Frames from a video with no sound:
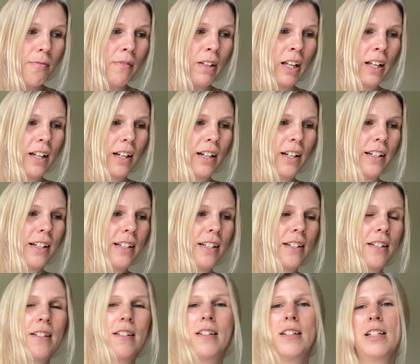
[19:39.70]

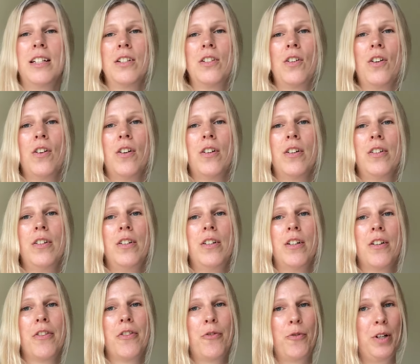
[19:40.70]
It is knit
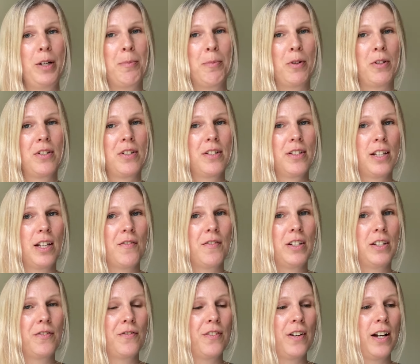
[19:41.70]
on
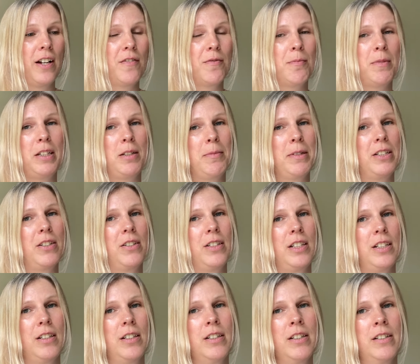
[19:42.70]
3.75 millimeter
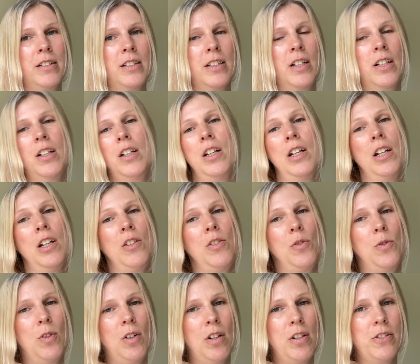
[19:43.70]
needles.
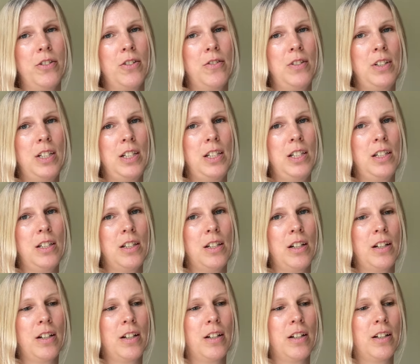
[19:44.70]
You also need
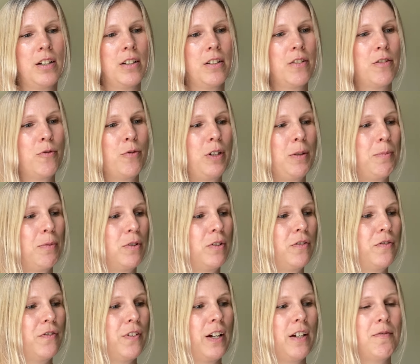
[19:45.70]
a
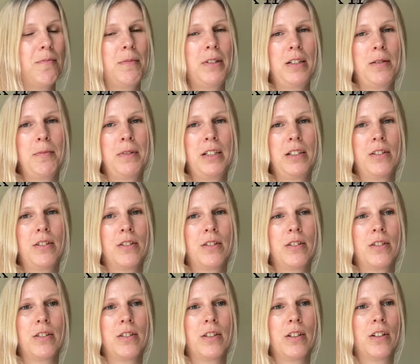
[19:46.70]
3.5
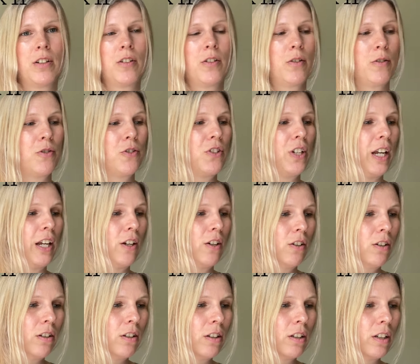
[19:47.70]
millimeter crochet
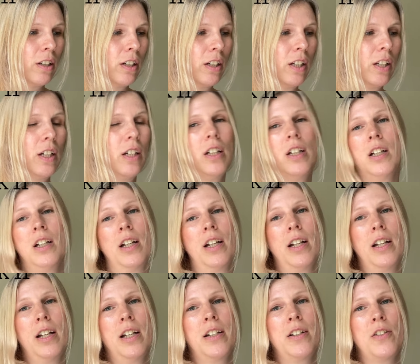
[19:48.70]
hook
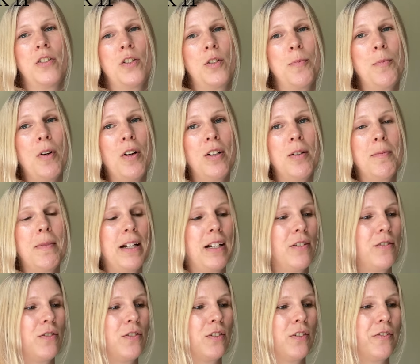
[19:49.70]
and a small
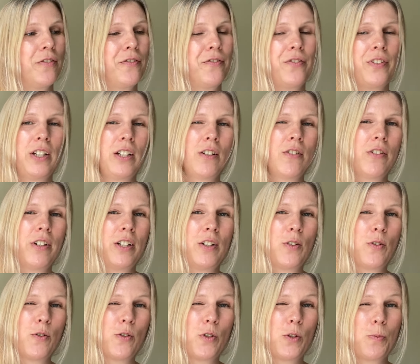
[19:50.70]
amount of fingering
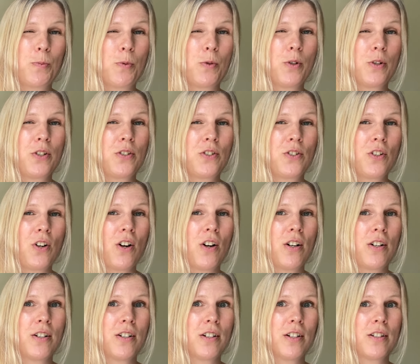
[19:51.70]
or sport
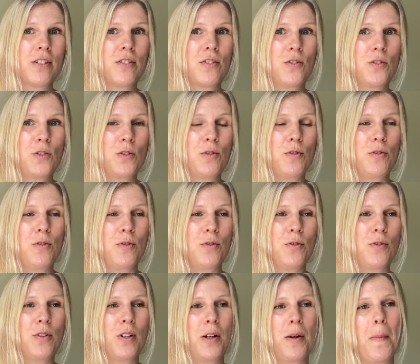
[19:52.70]
yarn
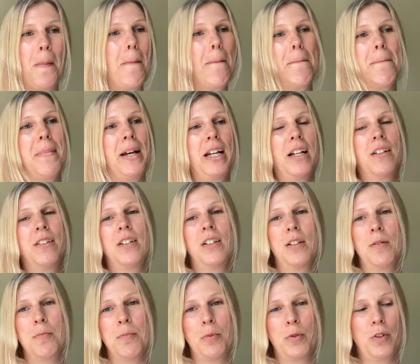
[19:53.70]
to make the
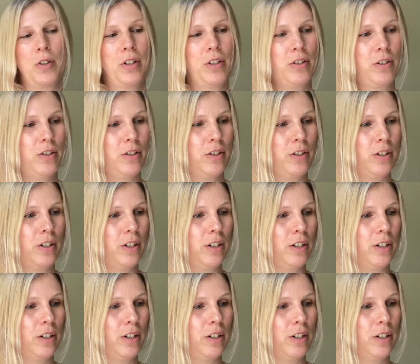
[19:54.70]
embroidered